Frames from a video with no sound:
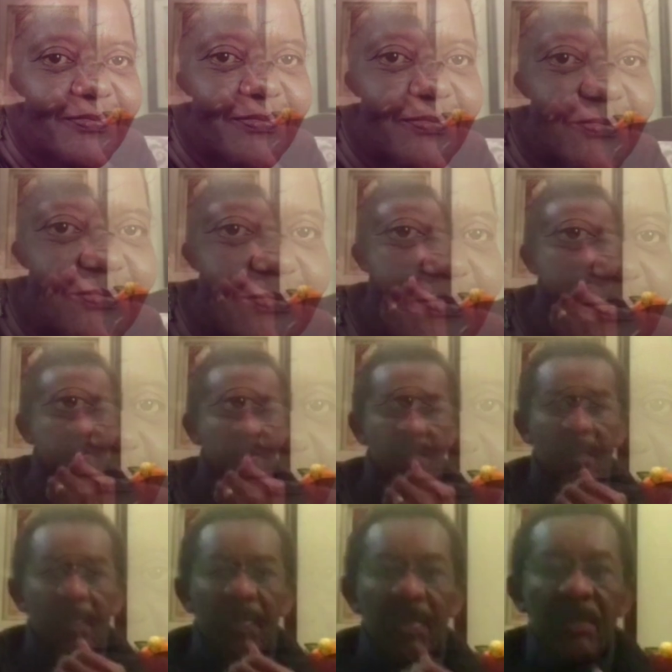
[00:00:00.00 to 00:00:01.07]
the, the,
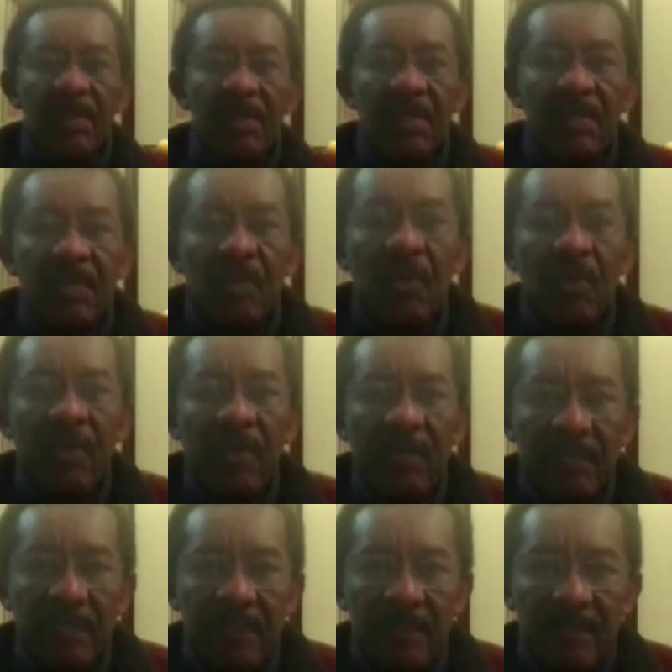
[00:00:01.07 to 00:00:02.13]
the baby's name is
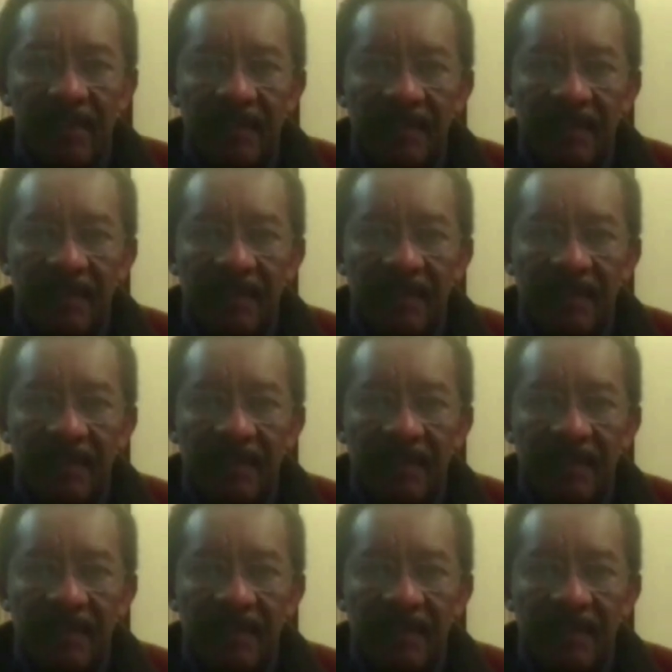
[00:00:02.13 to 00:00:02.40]
Goretti.